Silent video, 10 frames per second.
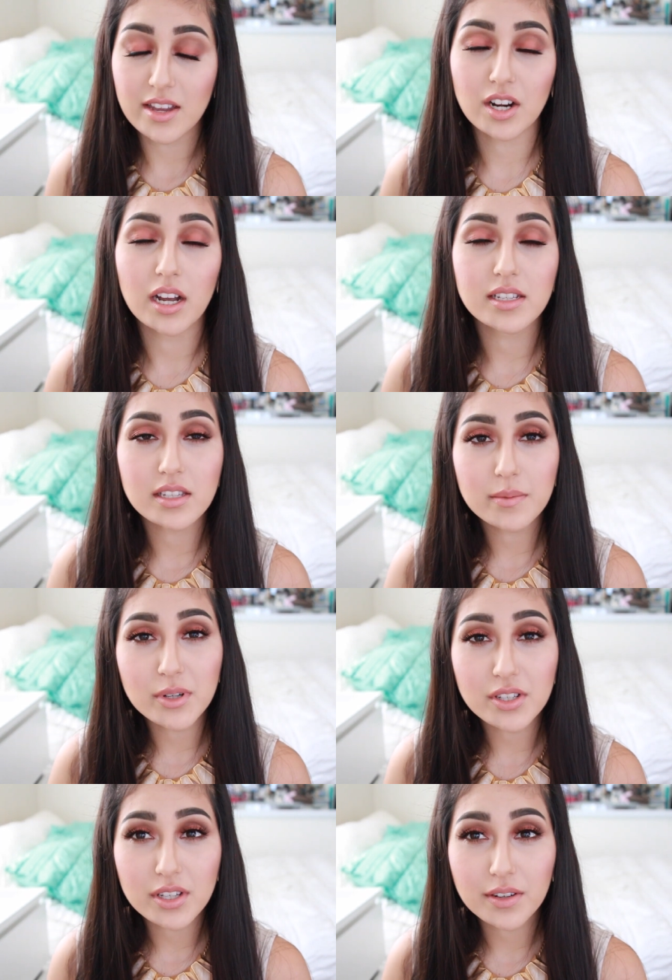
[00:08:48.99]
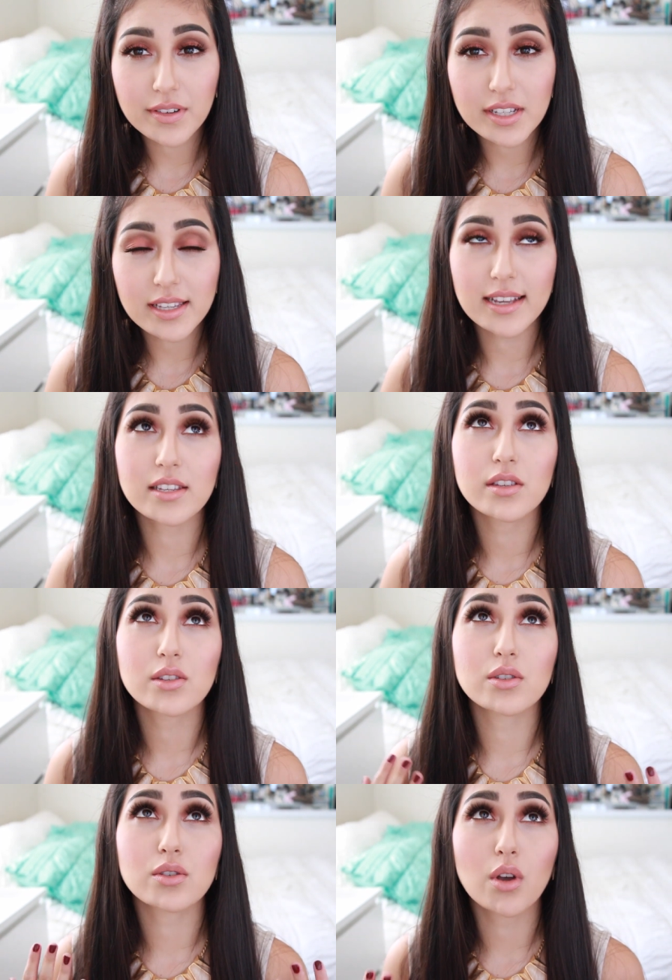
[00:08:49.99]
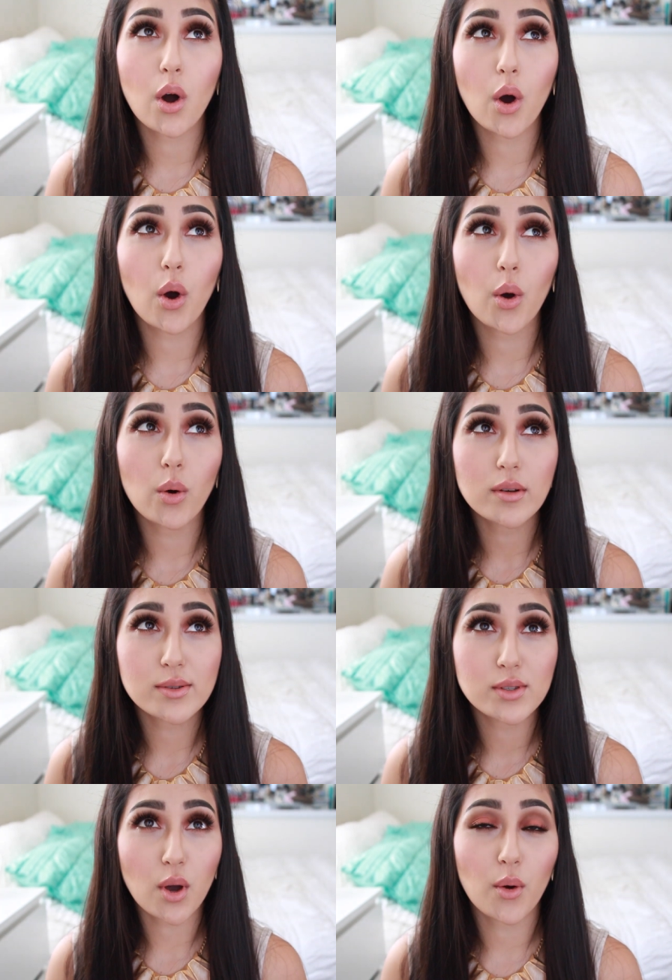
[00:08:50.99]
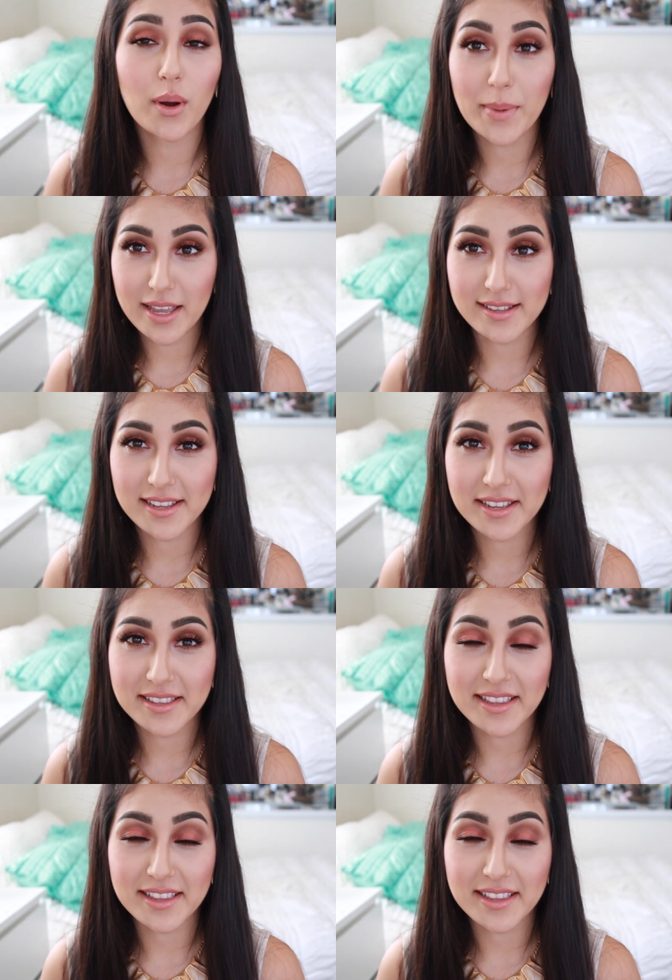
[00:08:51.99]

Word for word: Their customer service is so amazing.